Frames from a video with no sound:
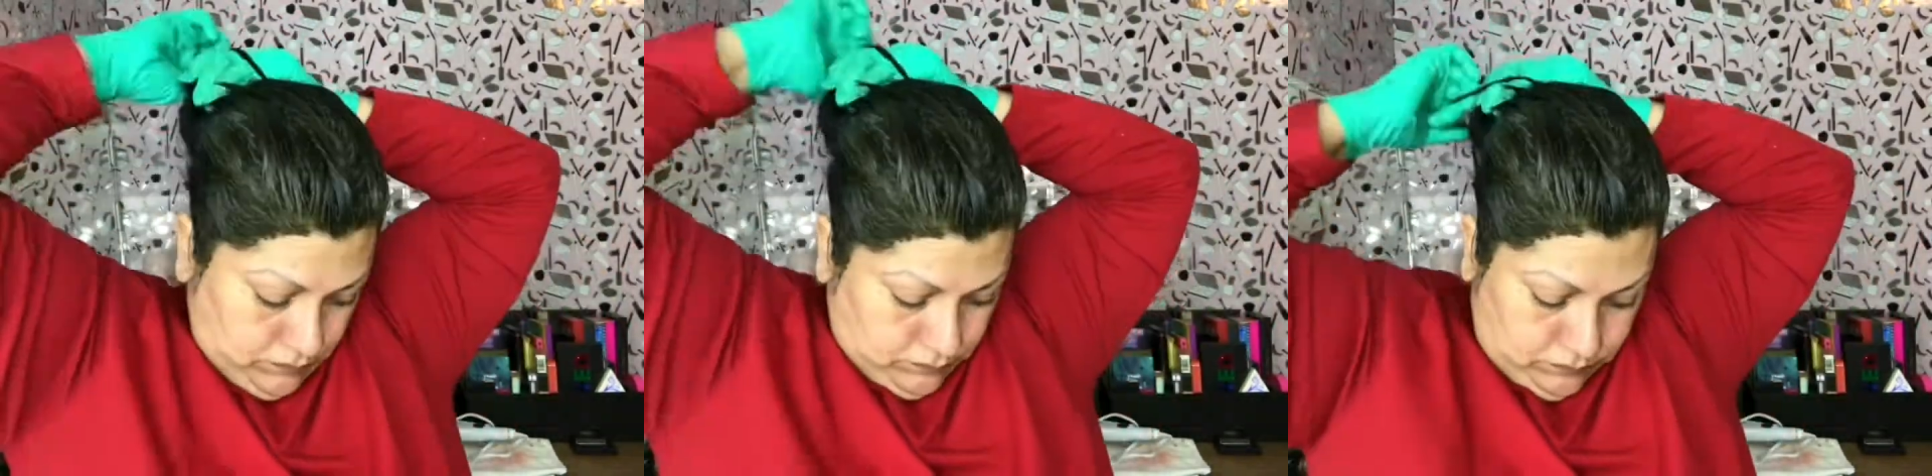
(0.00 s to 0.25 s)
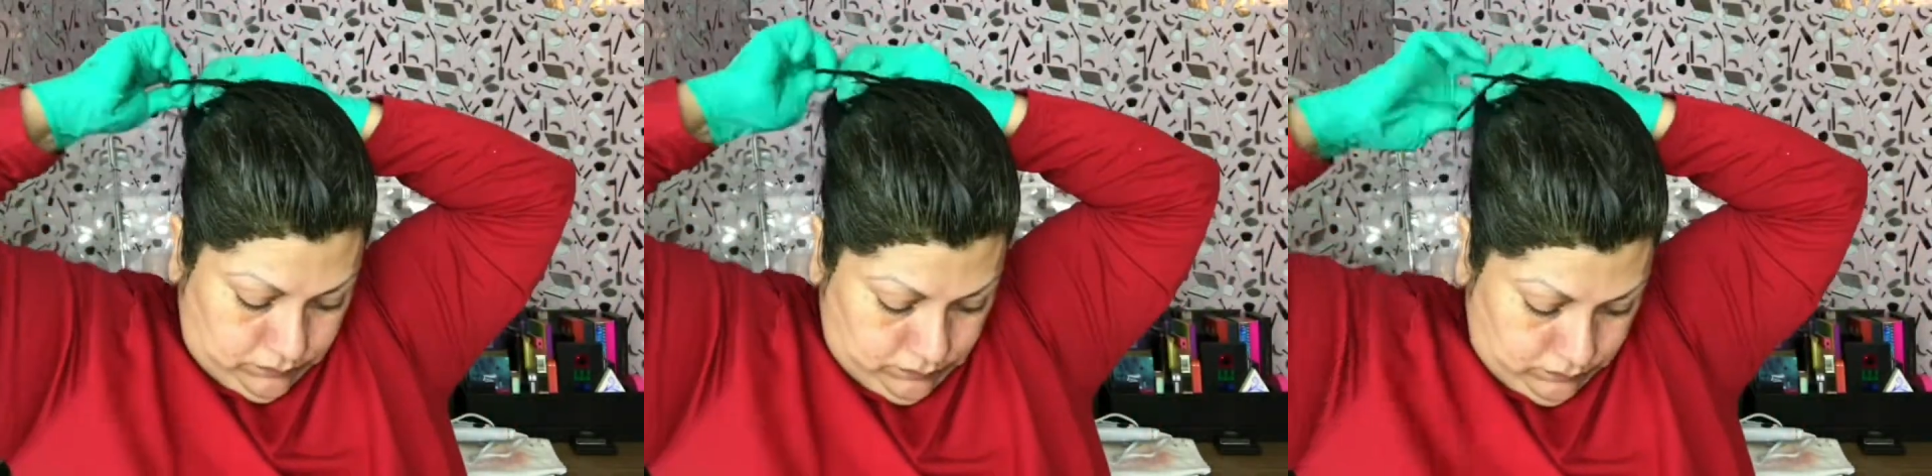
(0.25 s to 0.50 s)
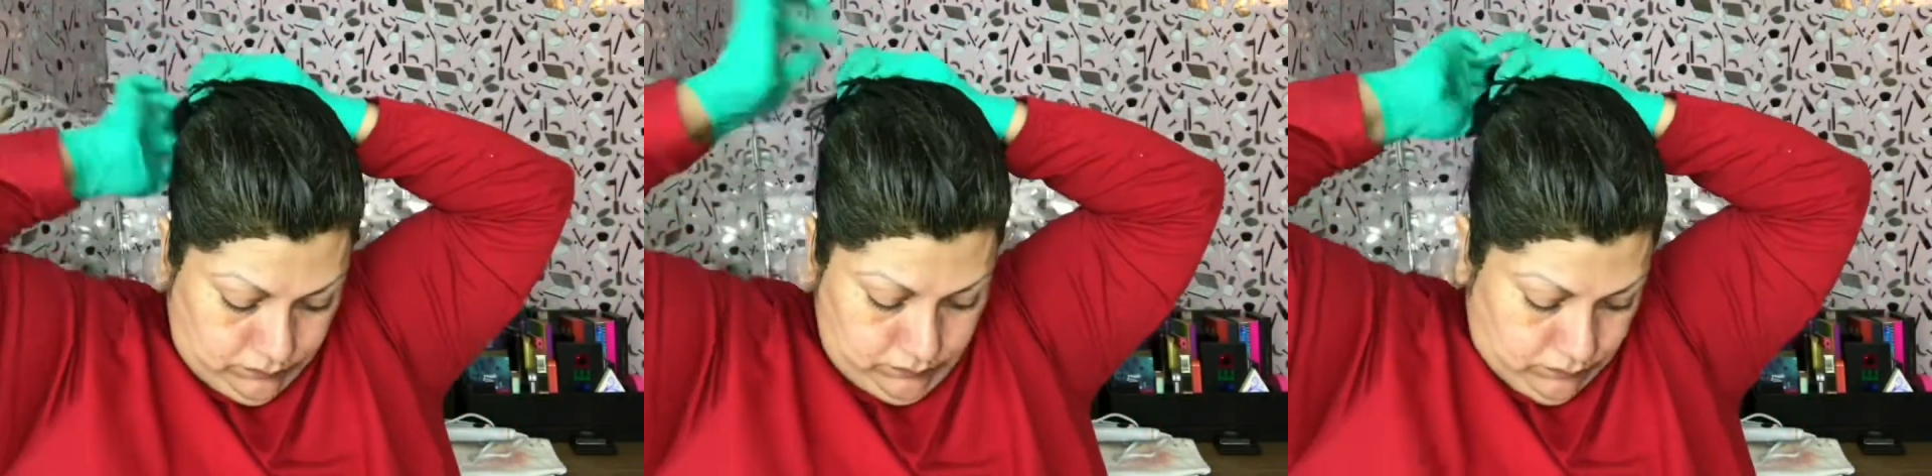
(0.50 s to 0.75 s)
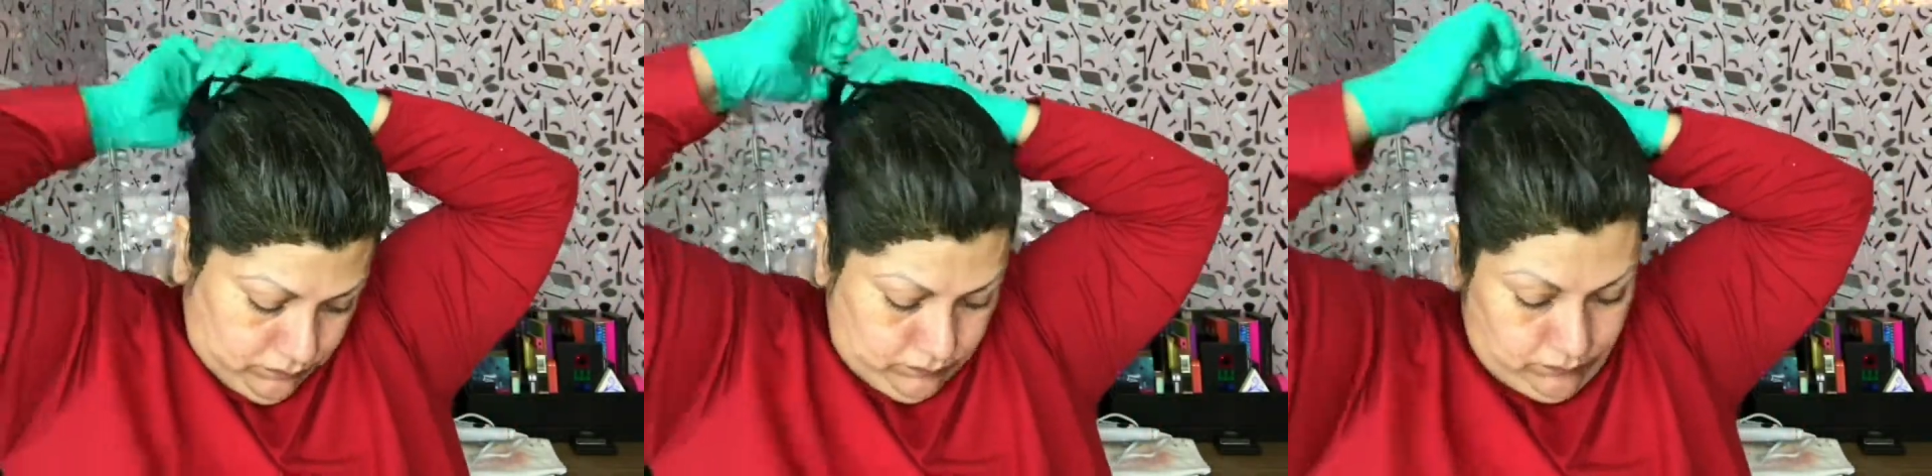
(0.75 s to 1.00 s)

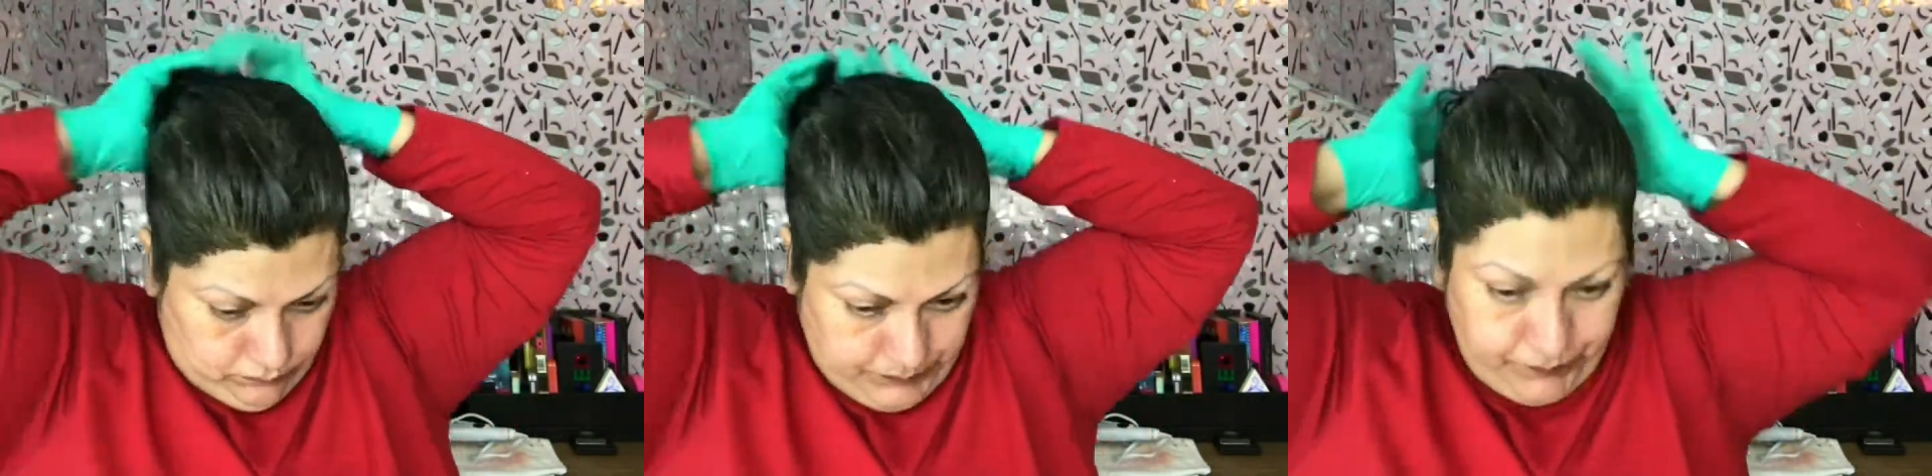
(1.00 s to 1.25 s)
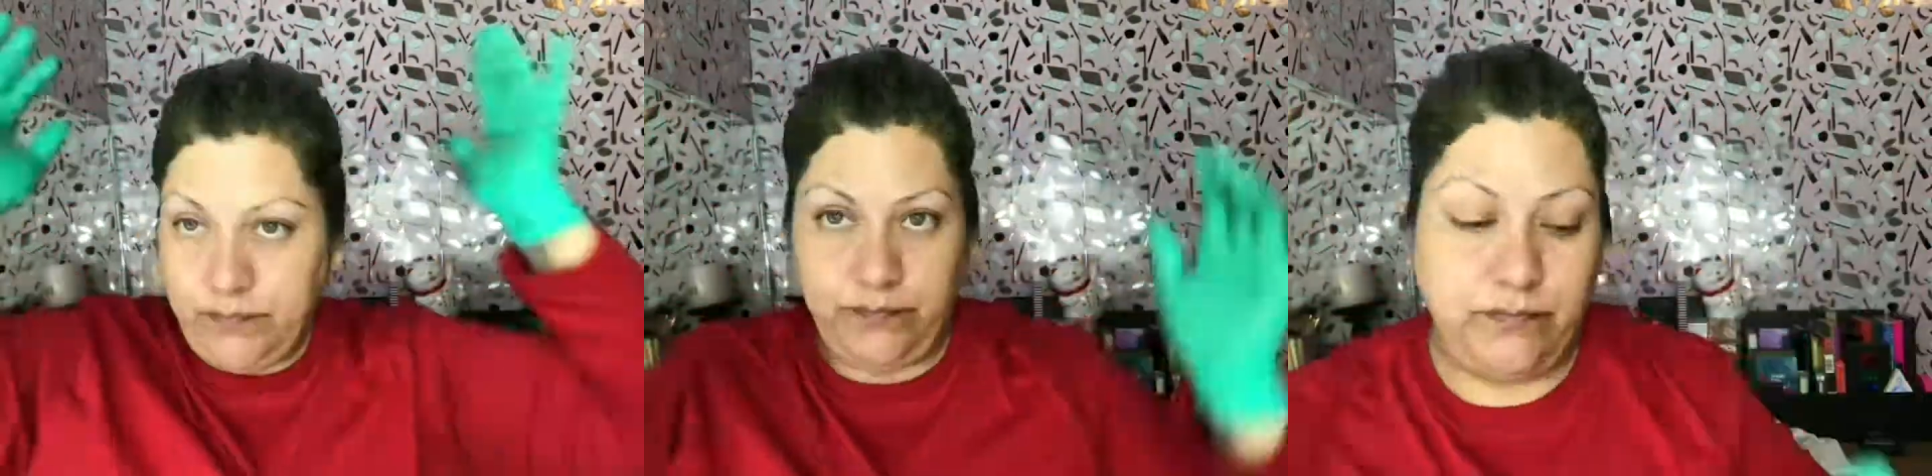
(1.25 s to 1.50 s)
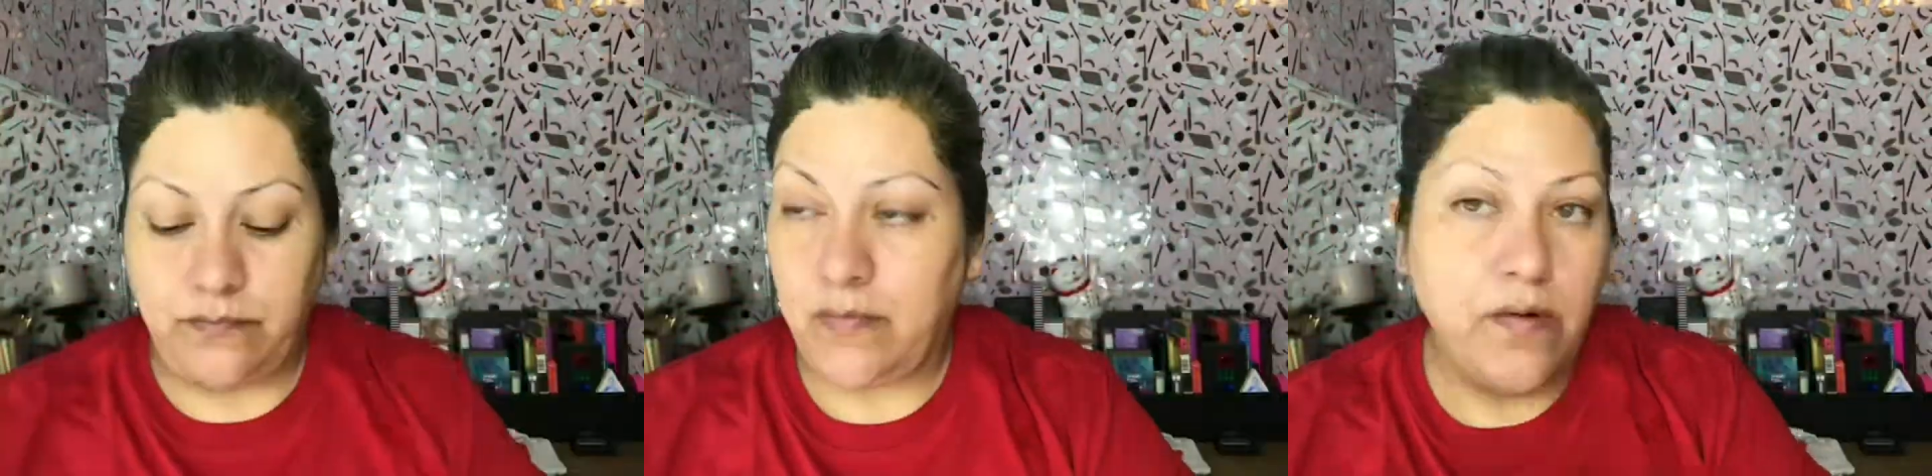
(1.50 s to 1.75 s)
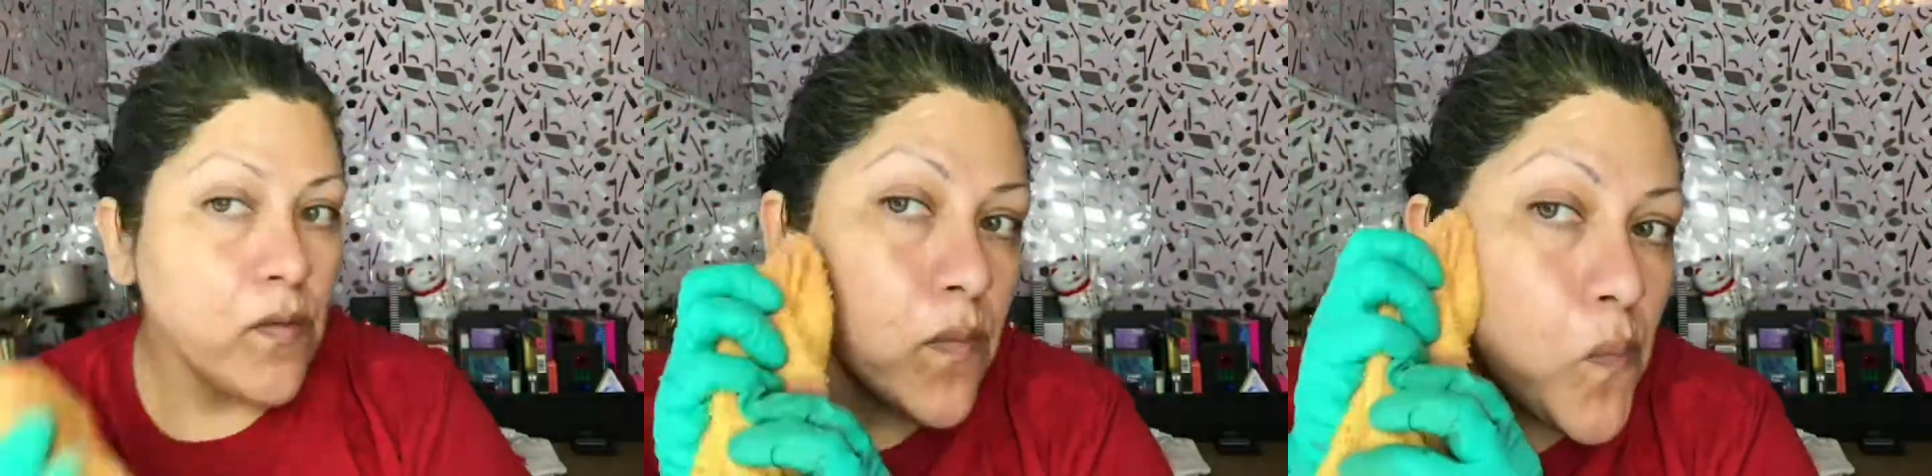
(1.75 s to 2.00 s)
And when you're done with all that,